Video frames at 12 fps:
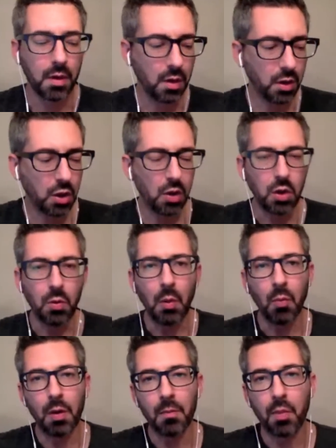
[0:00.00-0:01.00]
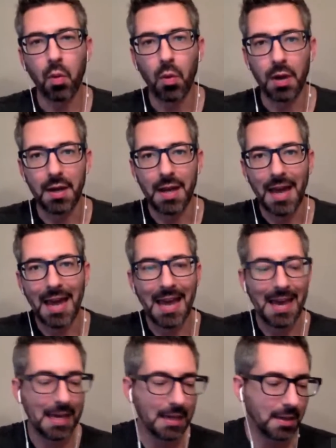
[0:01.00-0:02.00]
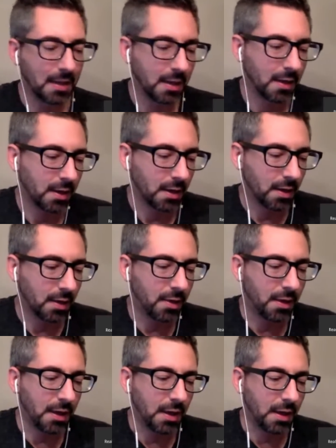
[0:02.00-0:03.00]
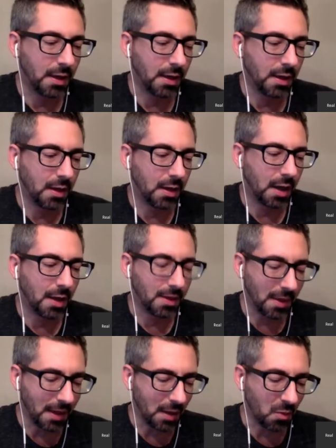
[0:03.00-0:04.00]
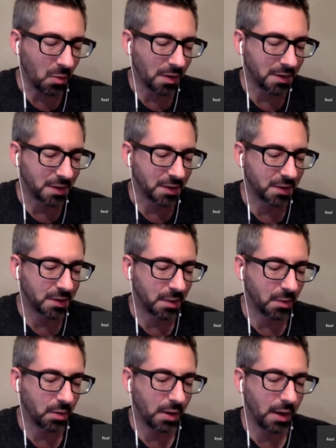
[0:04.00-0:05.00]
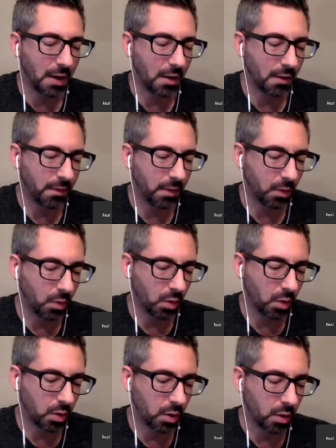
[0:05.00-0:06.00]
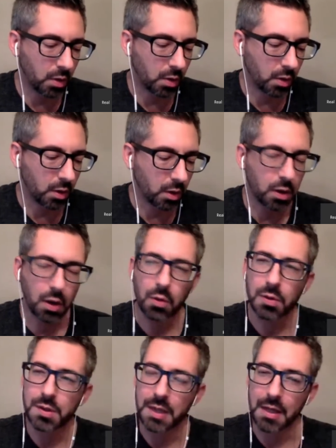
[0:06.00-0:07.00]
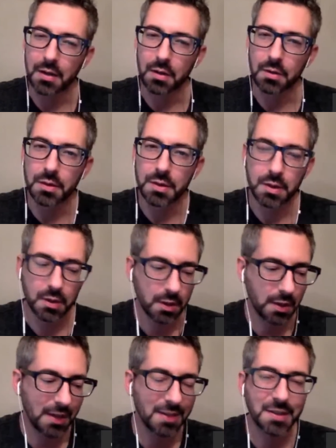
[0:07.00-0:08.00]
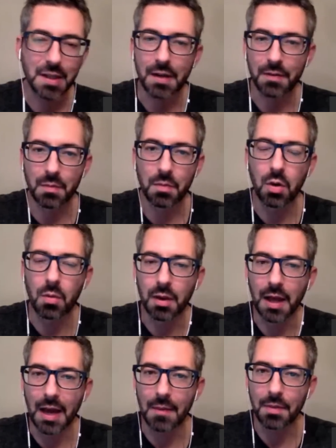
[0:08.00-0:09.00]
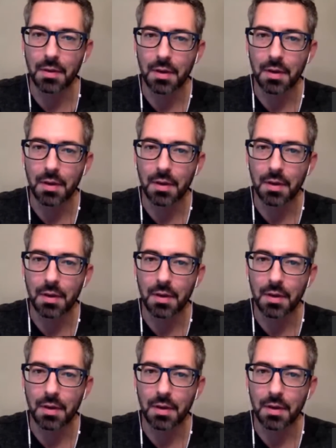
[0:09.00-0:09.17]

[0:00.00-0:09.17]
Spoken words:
You at one point had I think it was a summary of your closed deals inside of the mobile app.